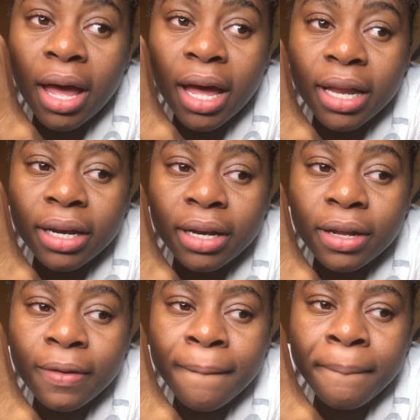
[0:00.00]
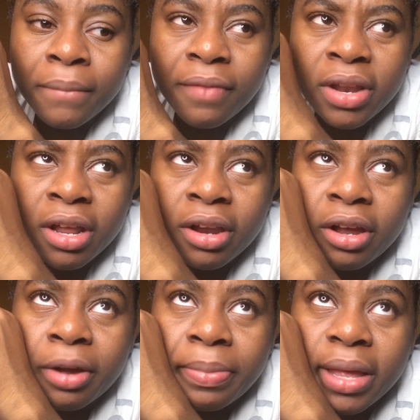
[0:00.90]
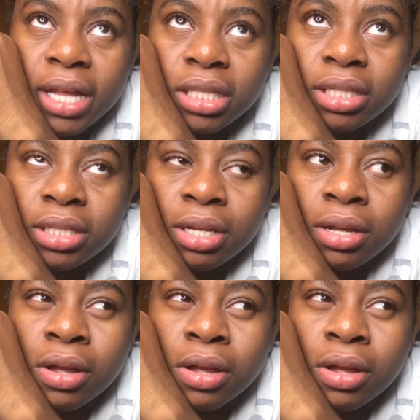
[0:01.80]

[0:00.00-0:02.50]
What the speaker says: And have any other updates?